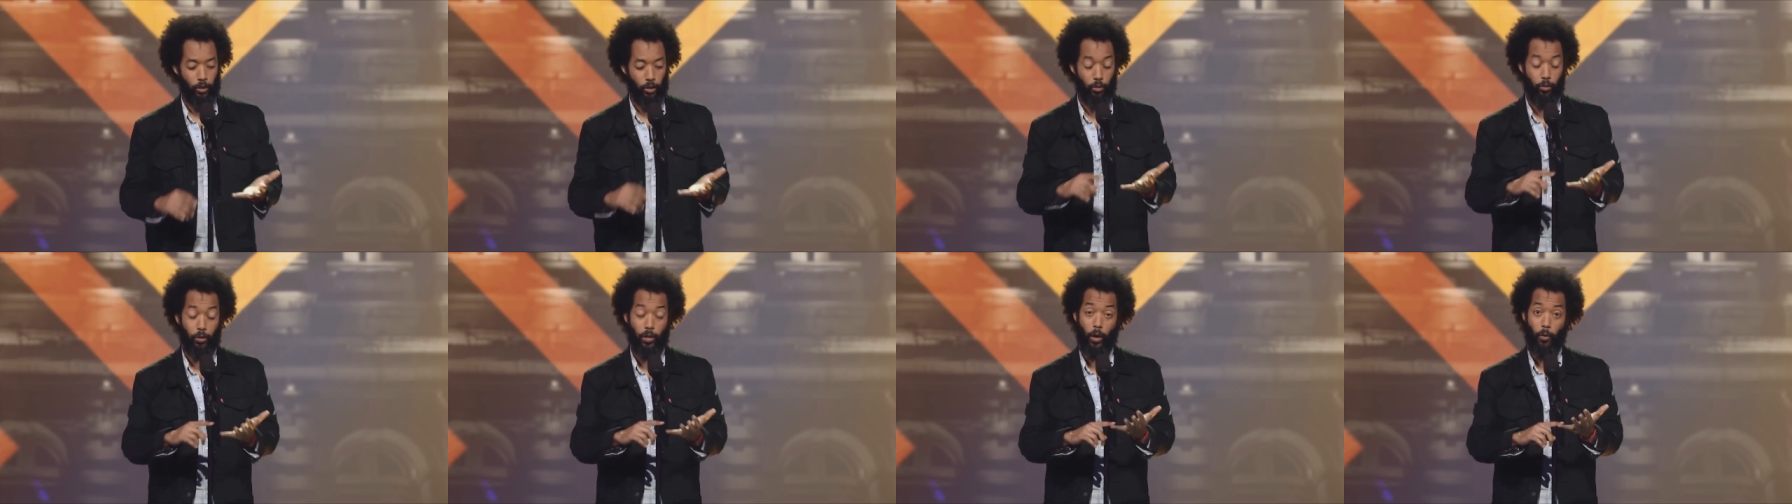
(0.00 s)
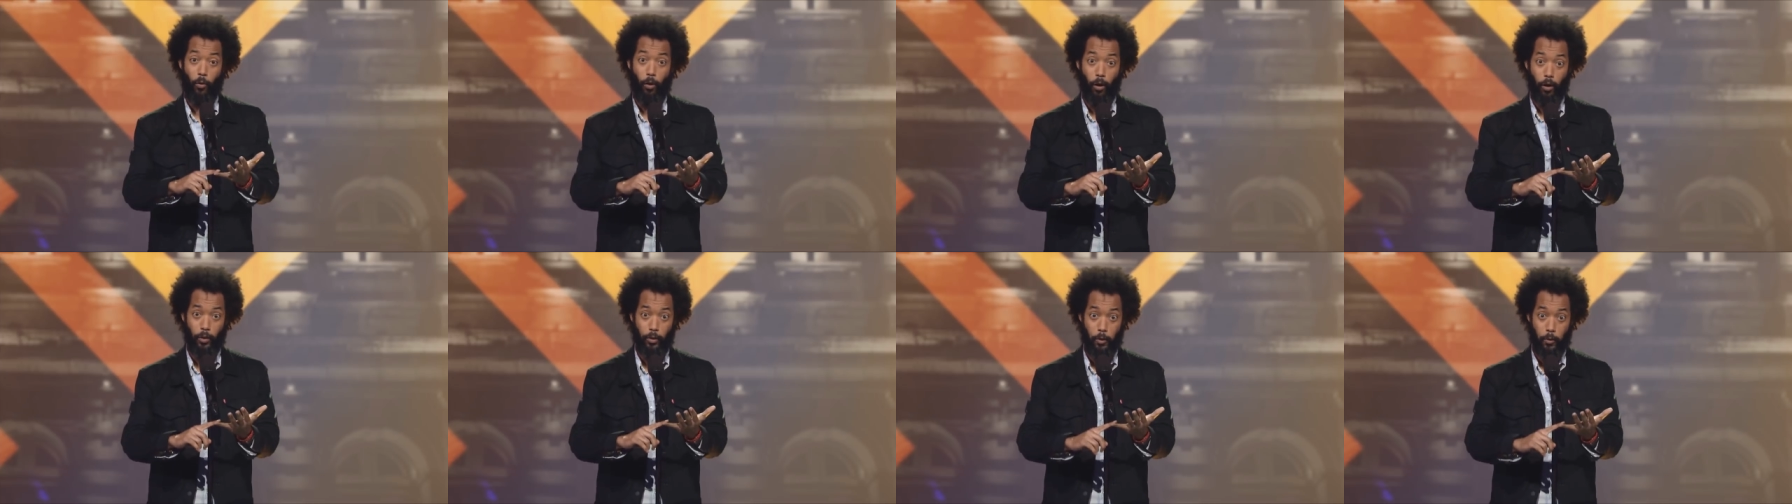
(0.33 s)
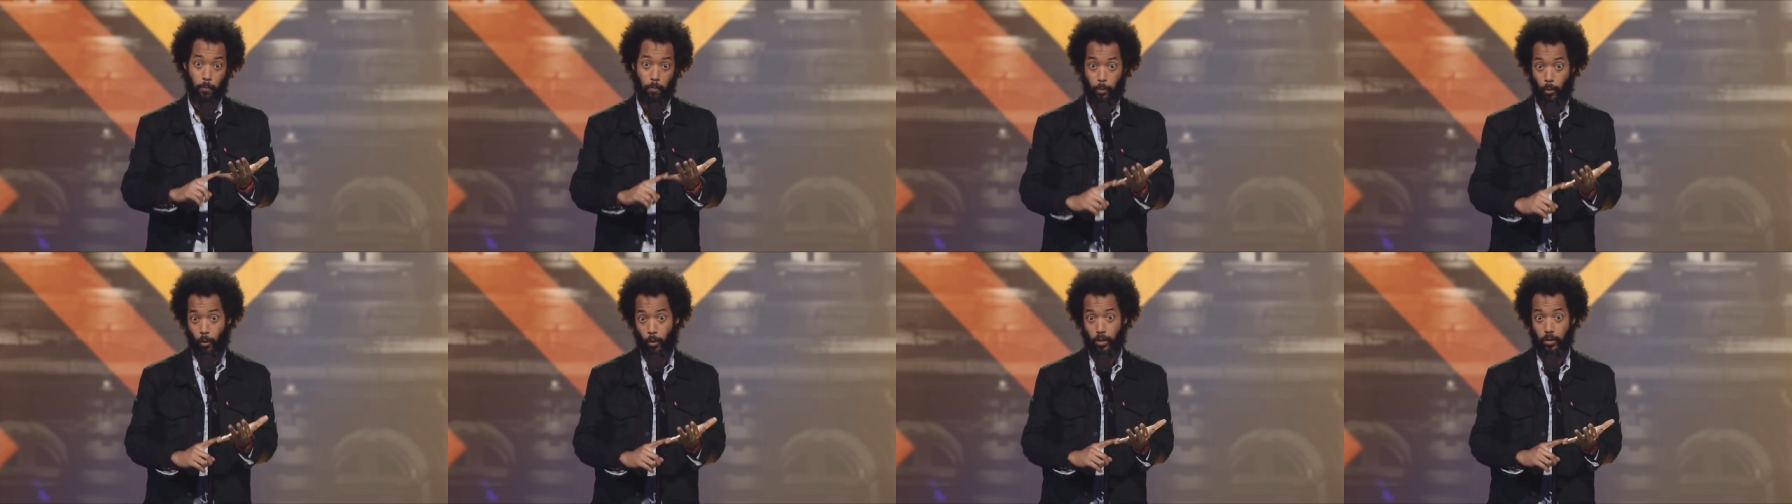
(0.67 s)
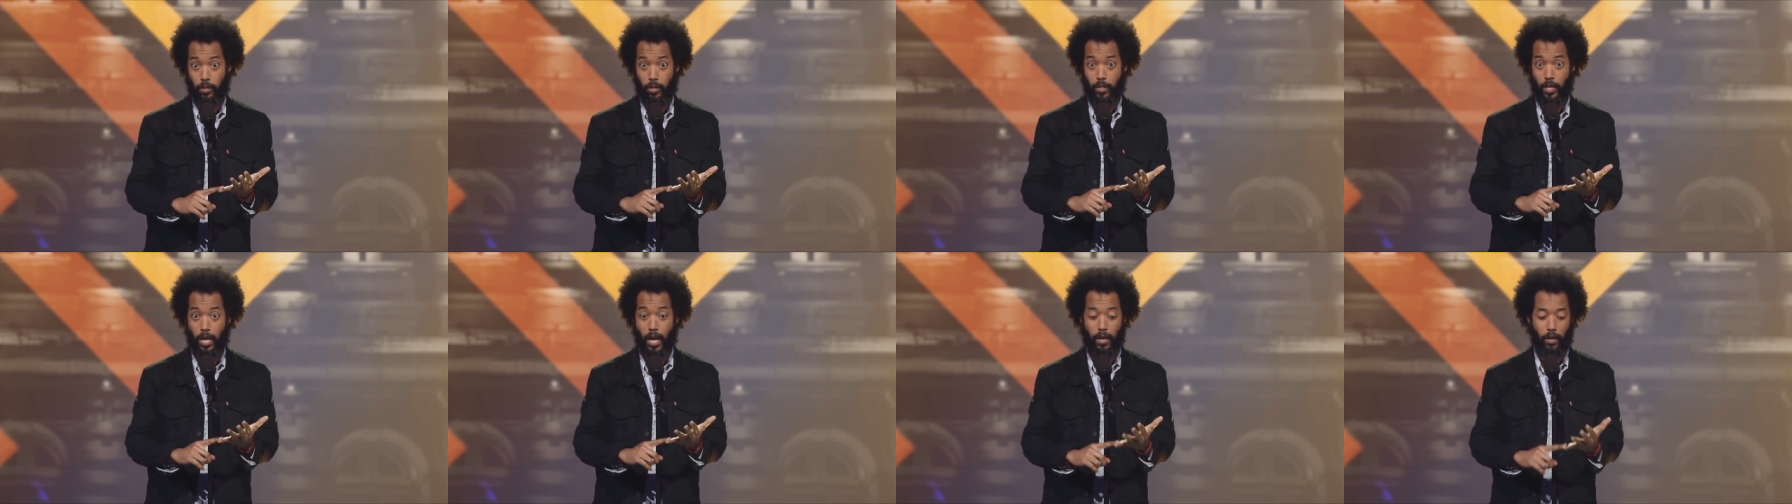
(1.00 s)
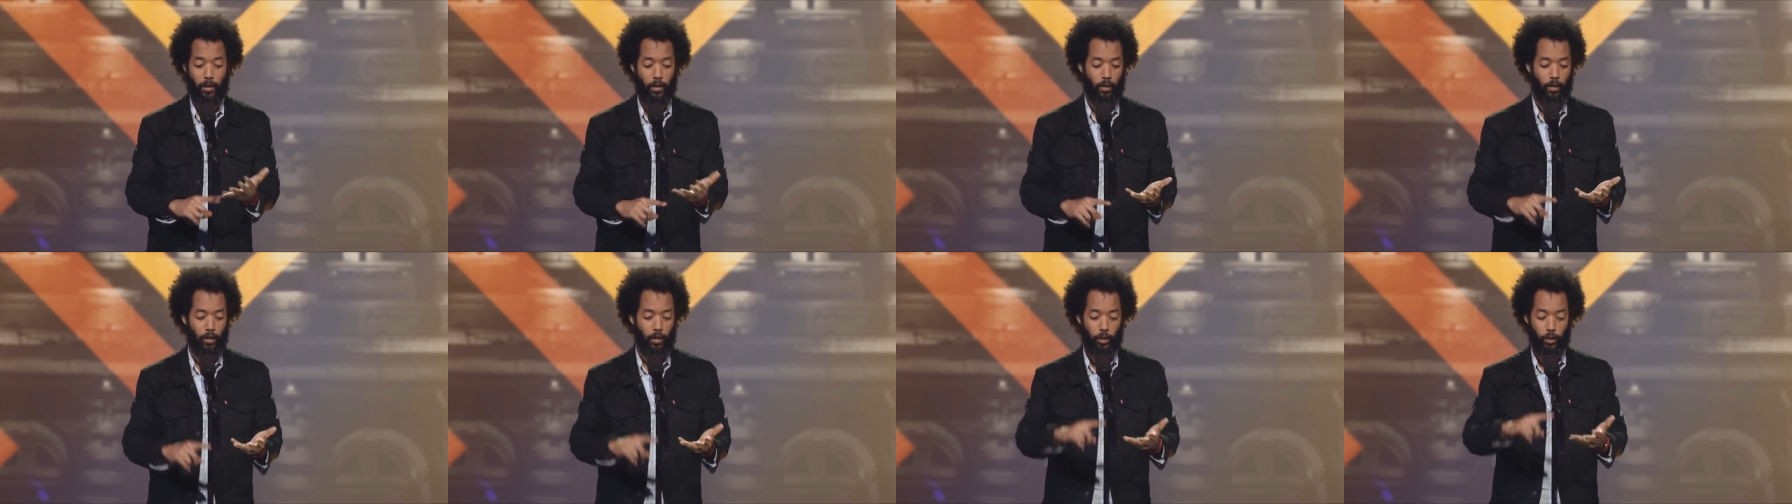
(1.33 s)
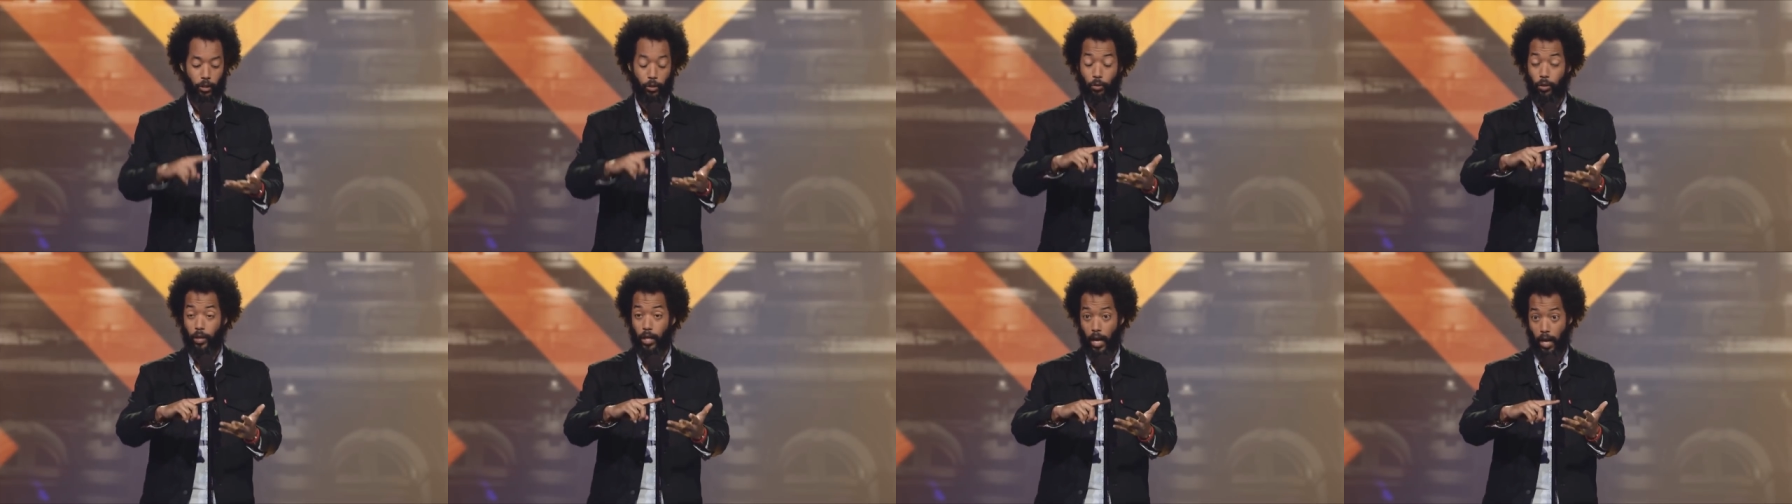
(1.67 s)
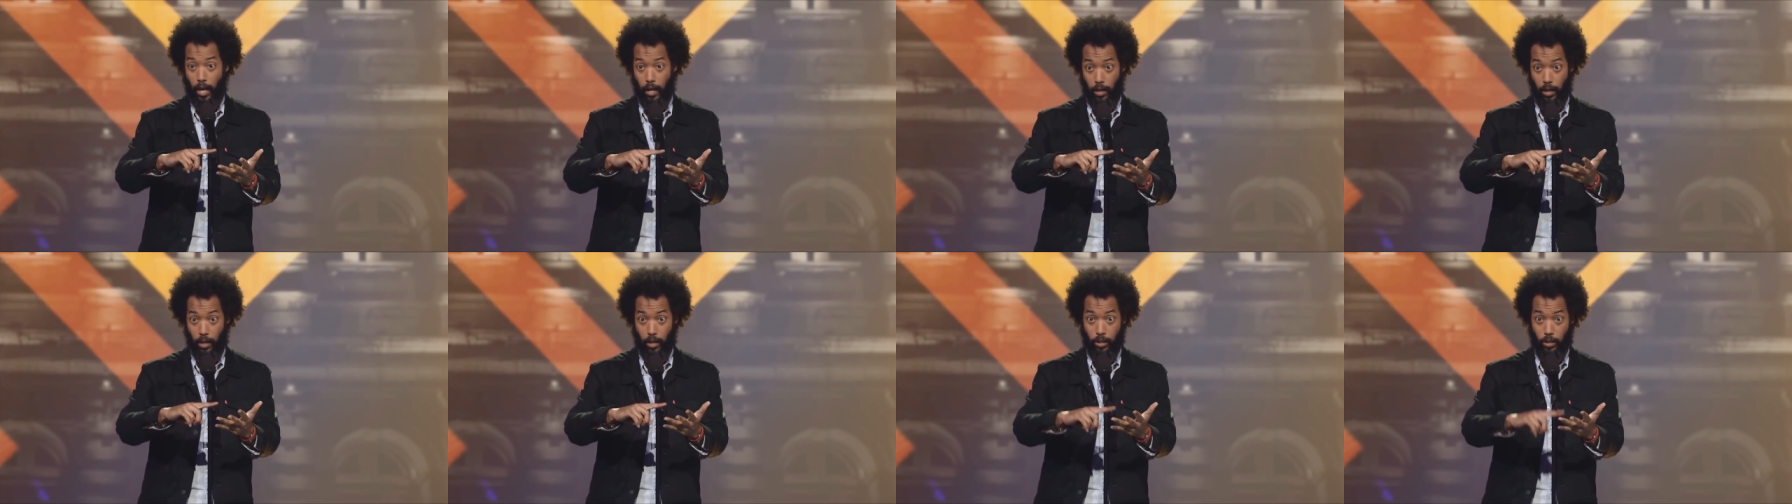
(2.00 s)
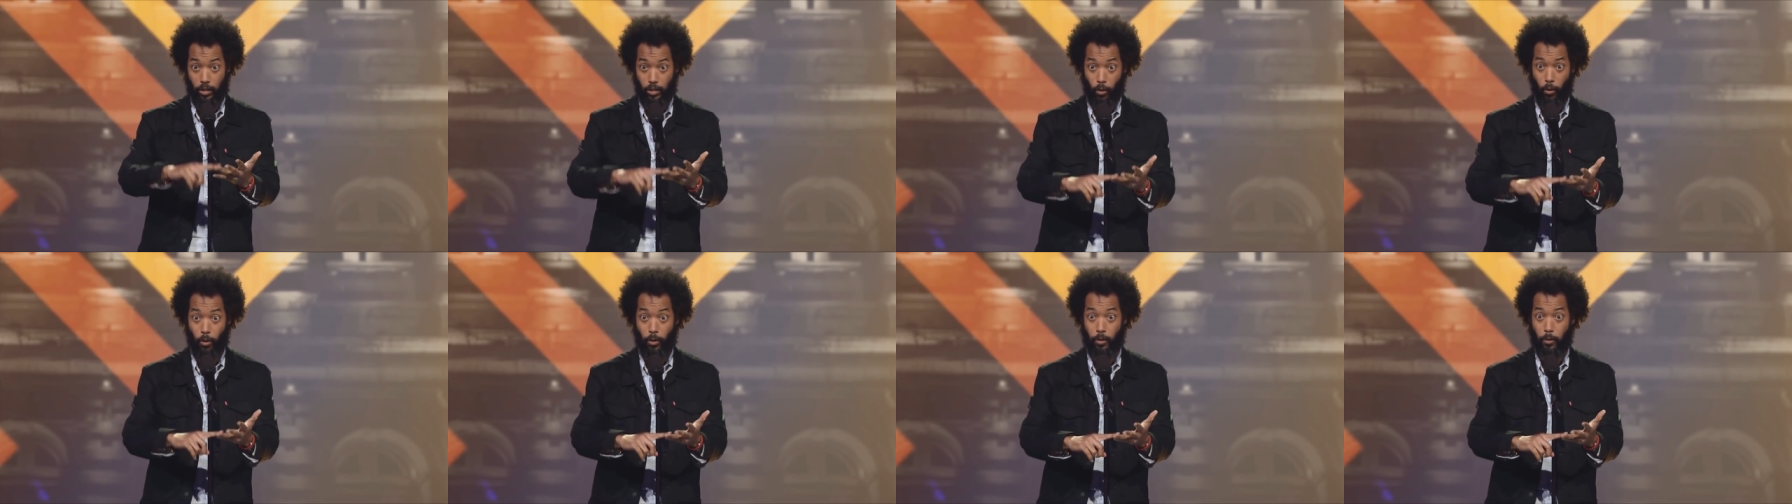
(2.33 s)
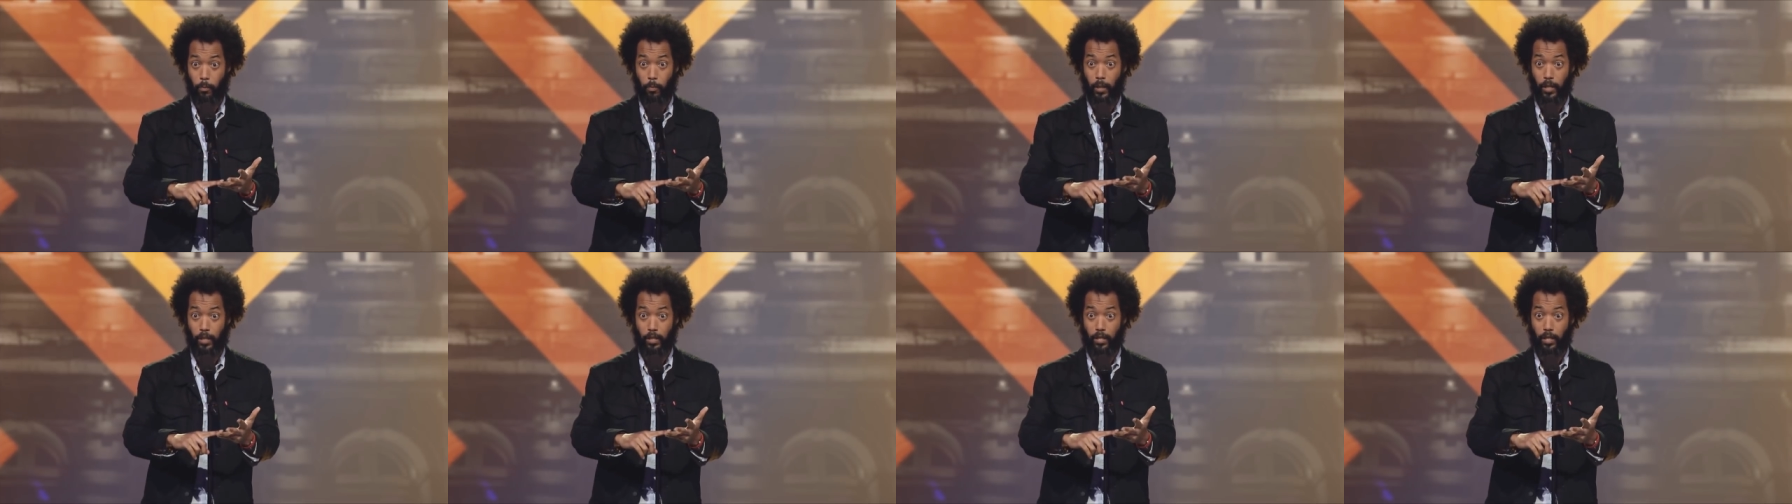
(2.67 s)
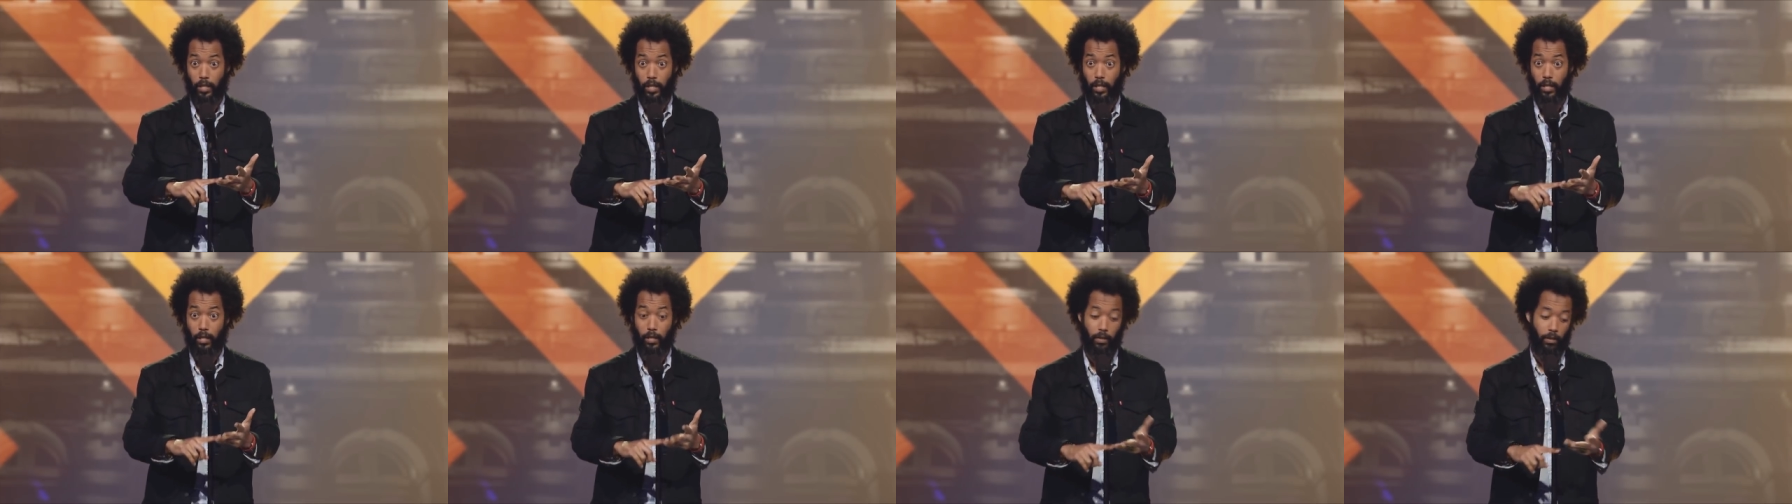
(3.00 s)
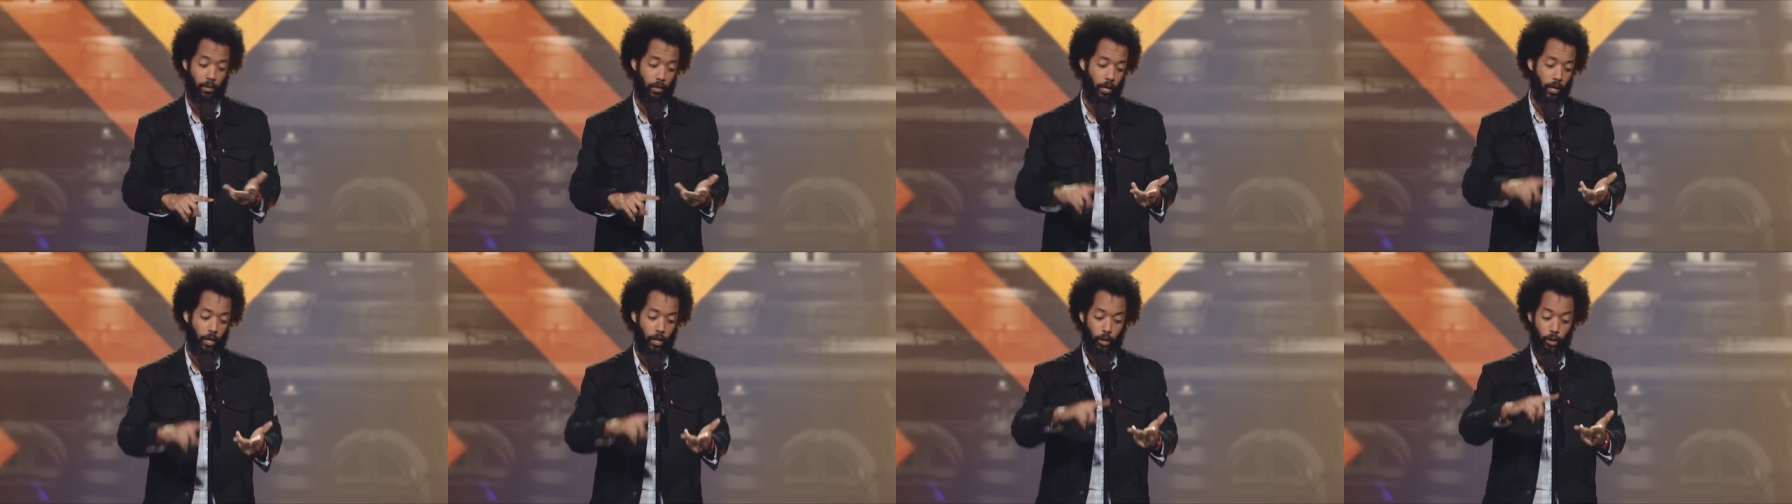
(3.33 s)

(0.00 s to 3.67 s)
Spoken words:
you go on SportsCenter, you get an endorsement deal,